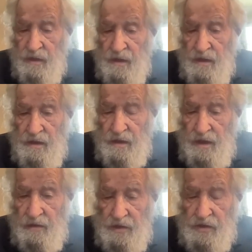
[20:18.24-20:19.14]
They
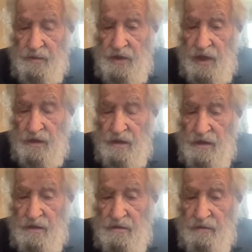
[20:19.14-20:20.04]
were subjected
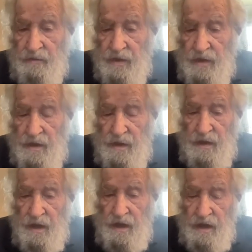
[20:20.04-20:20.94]
to
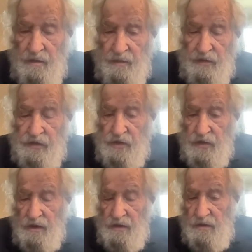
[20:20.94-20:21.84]
IMF
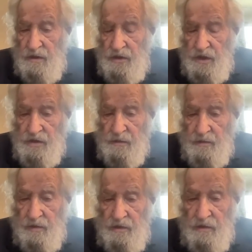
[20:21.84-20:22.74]
structural adjustment
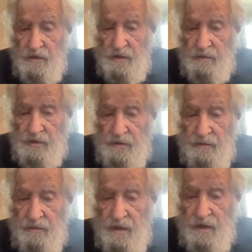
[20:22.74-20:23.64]
programs,
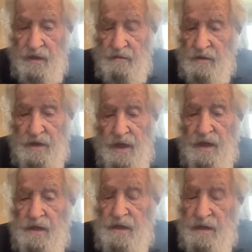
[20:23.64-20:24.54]
which
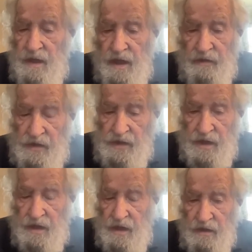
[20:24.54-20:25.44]
had
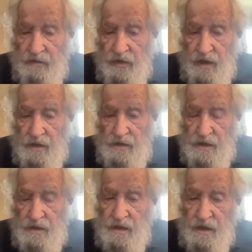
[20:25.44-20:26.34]
devastating effects
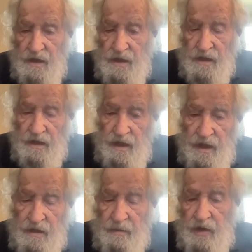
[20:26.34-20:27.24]
in
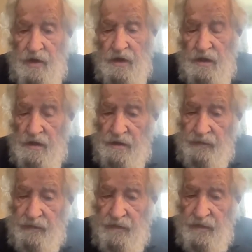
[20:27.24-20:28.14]
Latin America,
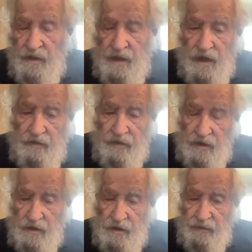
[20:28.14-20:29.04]

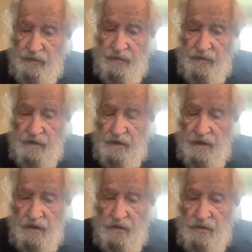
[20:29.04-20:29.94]
Africa,
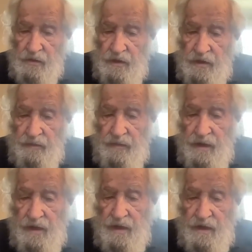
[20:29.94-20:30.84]
elsewhere.
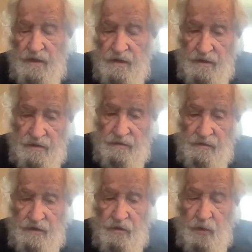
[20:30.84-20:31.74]
So
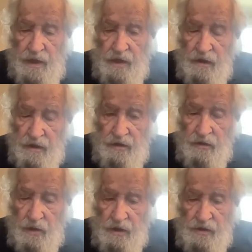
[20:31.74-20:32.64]
the weaker are the
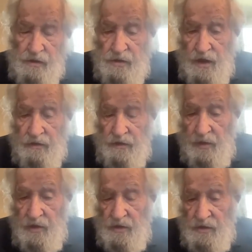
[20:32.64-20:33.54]
ones who suffer most